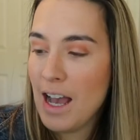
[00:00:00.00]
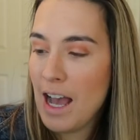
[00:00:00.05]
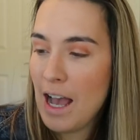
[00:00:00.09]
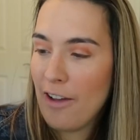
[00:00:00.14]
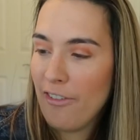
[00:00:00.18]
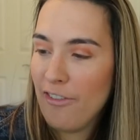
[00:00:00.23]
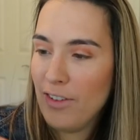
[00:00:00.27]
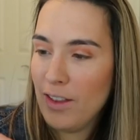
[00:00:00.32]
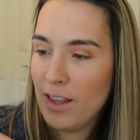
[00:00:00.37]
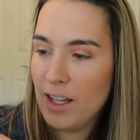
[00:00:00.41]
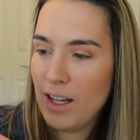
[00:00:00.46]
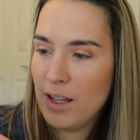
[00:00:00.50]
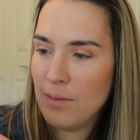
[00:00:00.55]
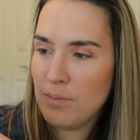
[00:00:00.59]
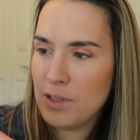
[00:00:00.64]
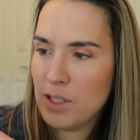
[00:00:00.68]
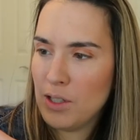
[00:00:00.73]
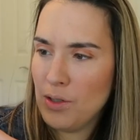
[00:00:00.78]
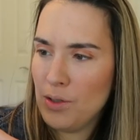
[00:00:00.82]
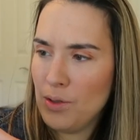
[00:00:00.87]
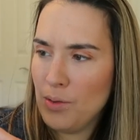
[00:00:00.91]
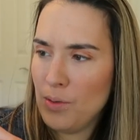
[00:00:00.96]
I fill it up
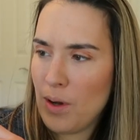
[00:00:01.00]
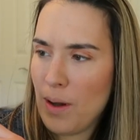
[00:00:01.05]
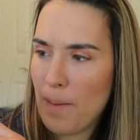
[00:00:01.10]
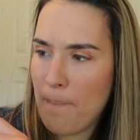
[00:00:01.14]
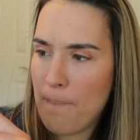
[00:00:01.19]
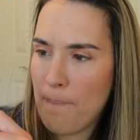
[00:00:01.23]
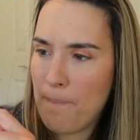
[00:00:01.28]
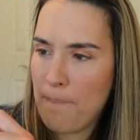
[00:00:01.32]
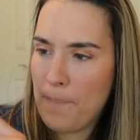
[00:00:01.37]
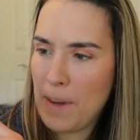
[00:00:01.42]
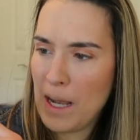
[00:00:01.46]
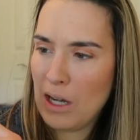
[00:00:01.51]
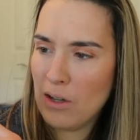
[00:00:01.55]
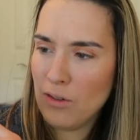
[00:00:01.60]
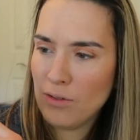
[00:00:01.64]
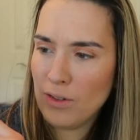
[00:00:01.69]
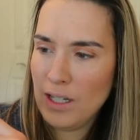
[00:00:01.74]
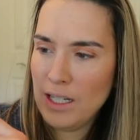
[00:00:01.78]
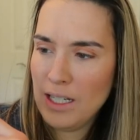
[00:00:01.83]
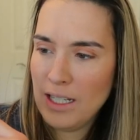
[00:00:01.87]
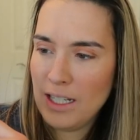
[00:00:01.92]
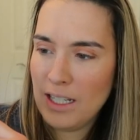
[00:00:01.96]
to about
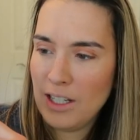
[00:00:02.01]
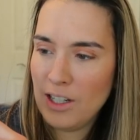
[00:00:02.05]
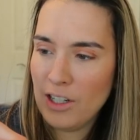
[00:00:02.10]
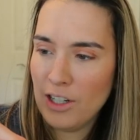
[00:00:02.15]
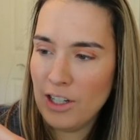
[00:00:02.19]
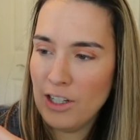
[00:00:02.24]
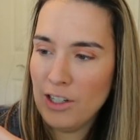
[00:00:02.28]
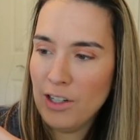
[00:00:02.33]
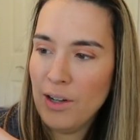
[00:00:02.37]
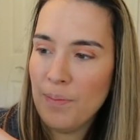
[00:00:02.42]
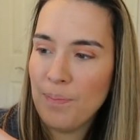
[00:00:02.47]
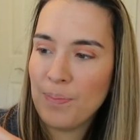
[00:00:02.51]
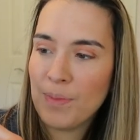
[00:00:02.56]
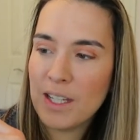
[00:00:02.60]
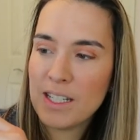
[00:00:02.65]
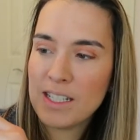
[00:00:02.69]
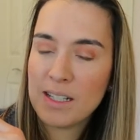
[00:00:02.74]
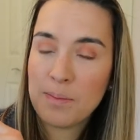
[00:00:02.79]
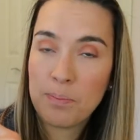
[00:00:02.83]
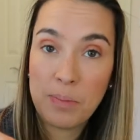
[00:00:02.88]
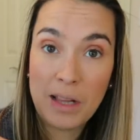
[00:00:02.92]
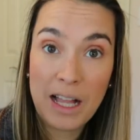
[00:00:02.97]
right here.
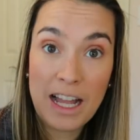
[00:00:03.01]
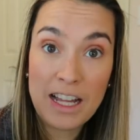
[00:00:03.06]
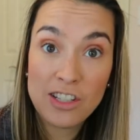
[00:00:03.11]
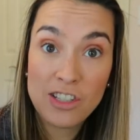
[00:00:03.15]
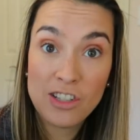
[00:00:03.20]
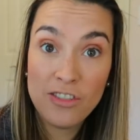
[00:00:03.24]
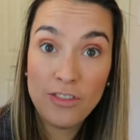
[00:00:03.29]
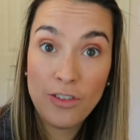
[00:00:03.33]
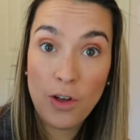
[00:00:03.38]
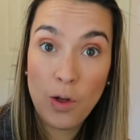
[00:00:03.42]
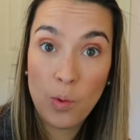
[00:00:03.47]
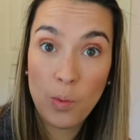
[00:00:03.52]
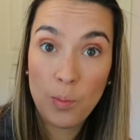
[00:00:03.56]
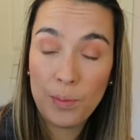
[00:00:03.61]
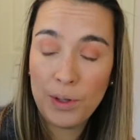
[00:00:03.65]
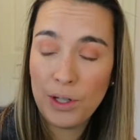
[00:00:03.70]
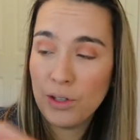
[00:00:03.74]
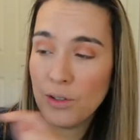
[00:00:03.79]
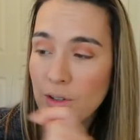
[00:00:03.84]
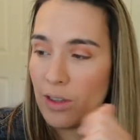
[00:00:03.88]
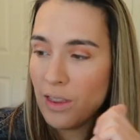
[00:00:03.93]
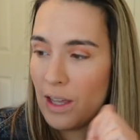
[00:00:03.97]
Splash of whole
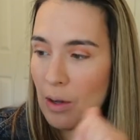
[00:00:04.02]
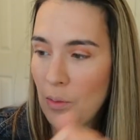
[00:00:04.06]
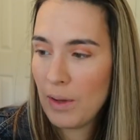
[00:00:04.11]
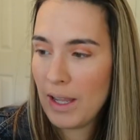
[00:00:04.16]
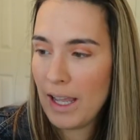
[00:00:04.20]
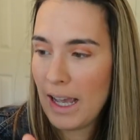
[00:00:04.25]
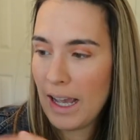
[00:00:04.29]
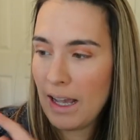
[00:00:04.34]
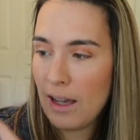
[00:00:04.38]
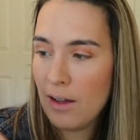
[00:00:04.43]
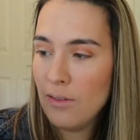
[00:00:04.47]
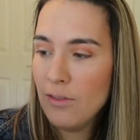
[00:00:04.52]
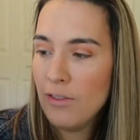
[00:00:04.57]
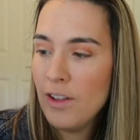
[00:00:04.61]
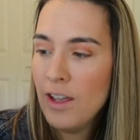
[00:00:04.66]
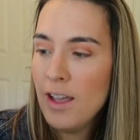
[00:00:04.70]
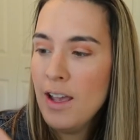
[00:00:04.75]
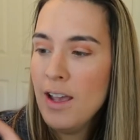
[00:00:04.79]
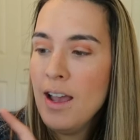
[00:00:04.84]
milk that we have.